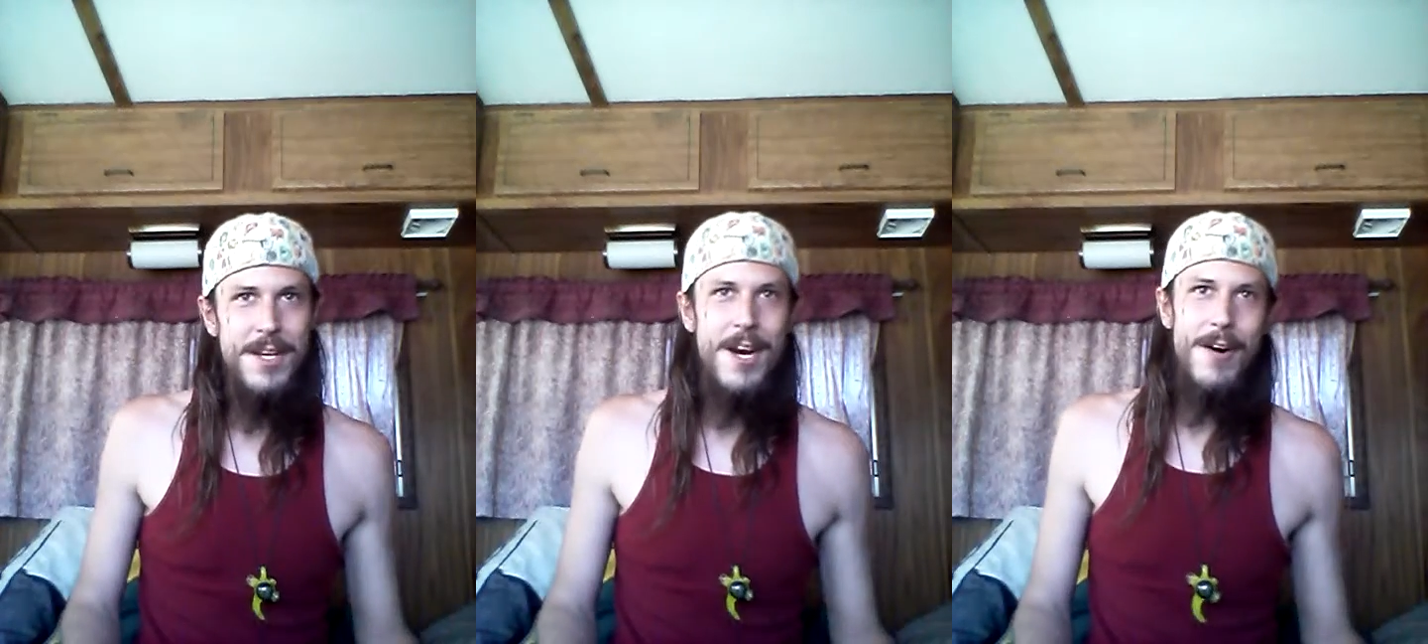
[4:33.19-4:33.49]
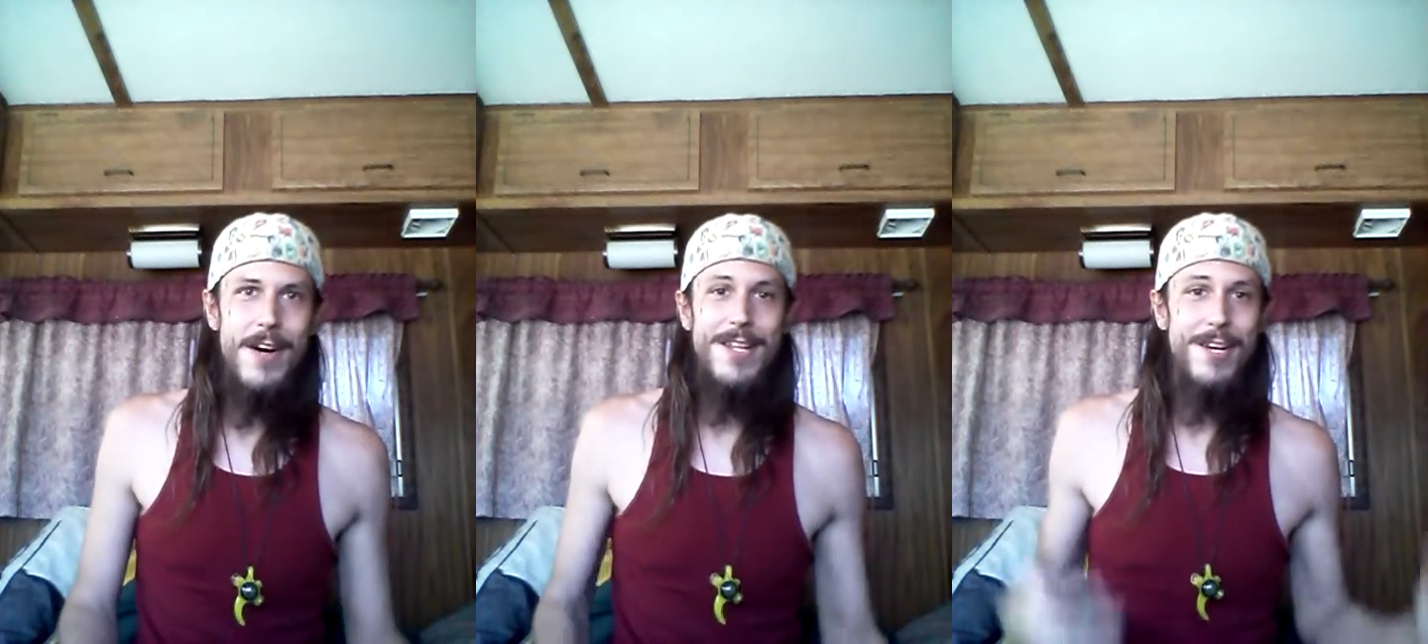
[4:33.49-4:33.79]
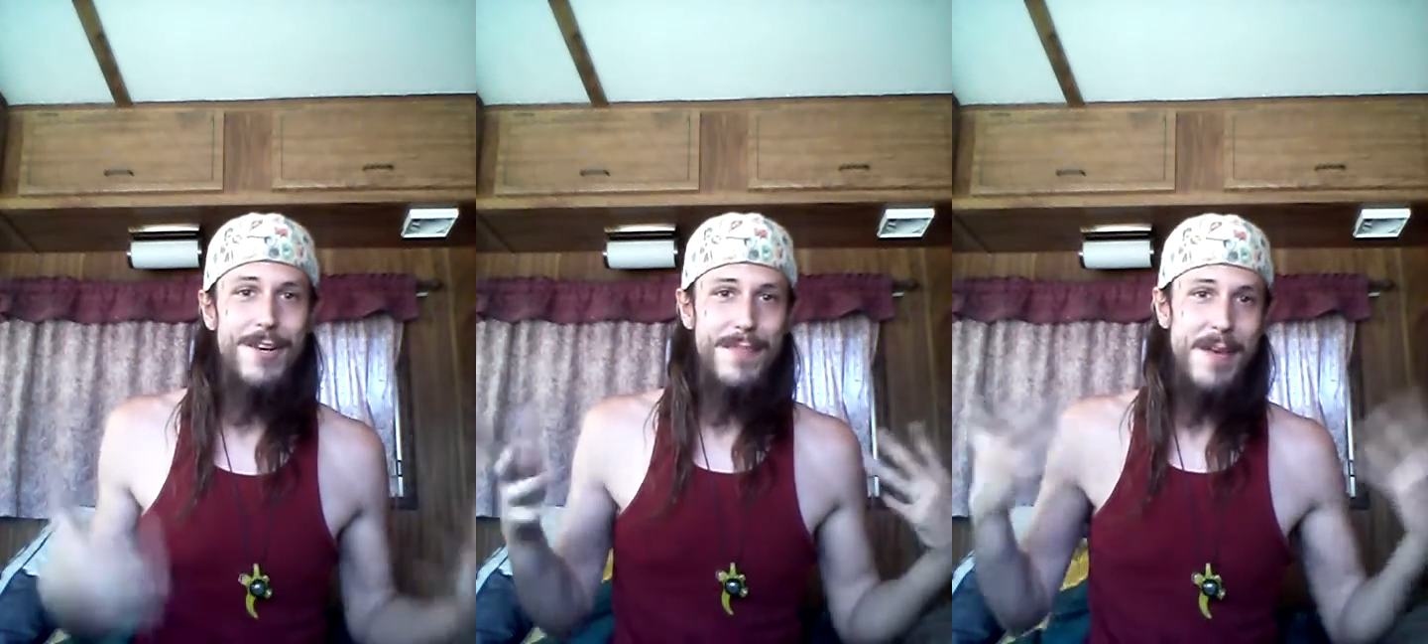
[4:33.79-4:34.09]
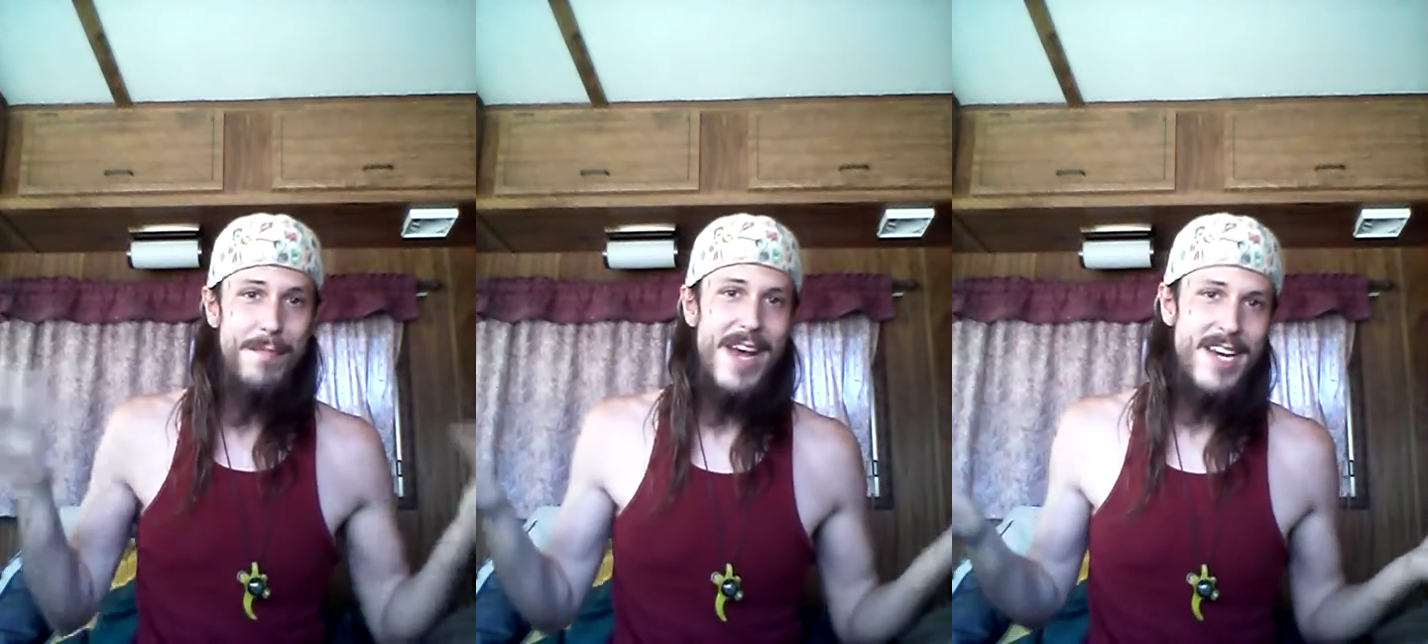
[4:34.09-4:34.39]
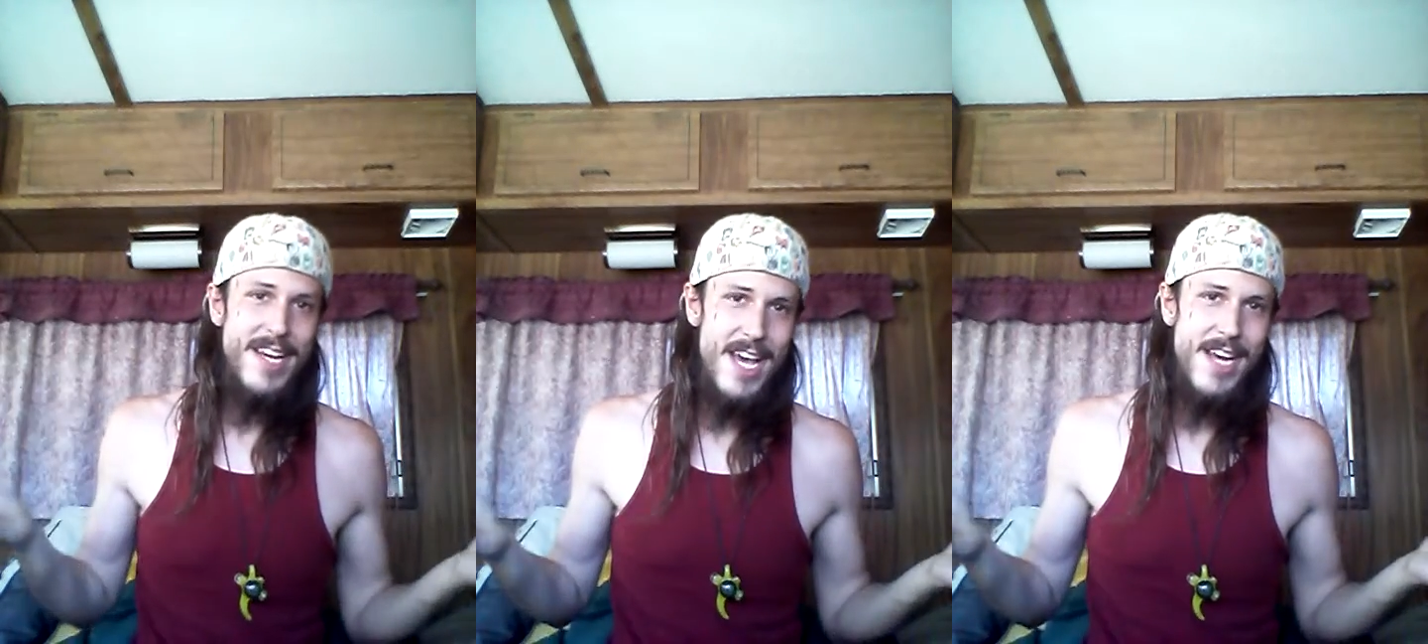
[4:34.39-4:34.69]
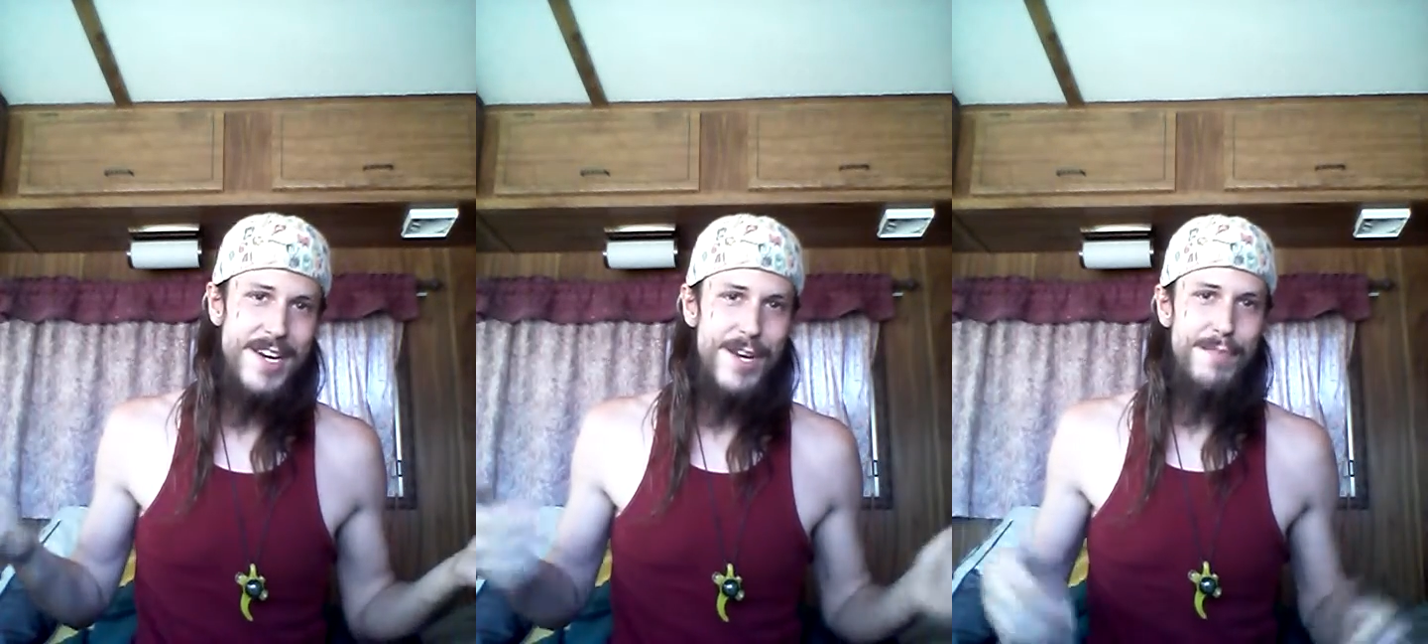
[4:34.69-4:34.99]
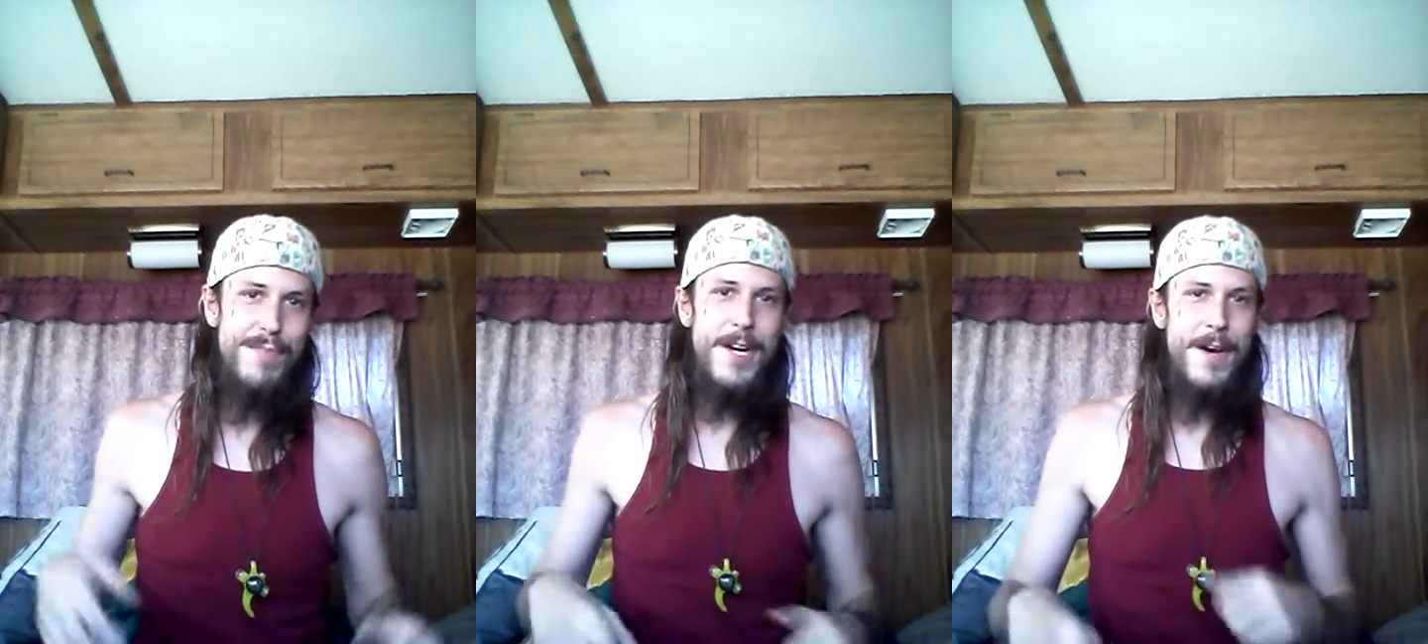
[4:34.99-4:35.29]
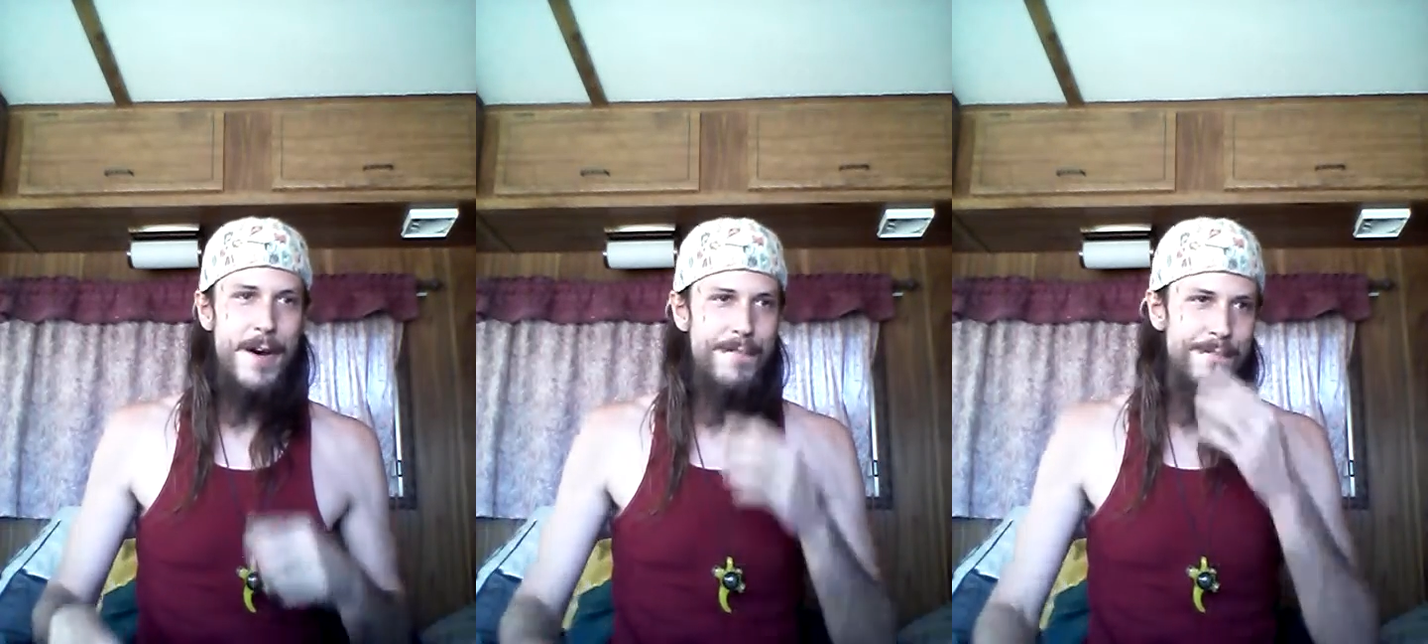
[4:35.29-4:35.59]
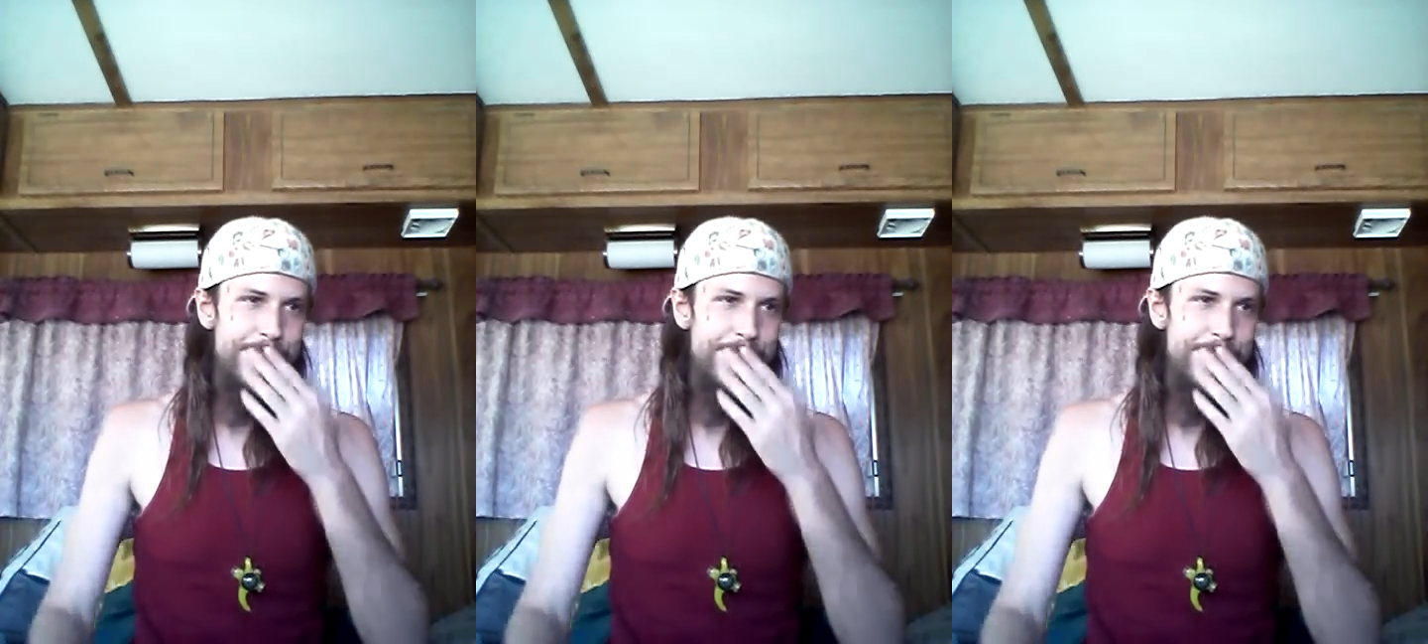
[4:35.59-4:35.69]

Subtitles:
you know, a little bit medicated, but,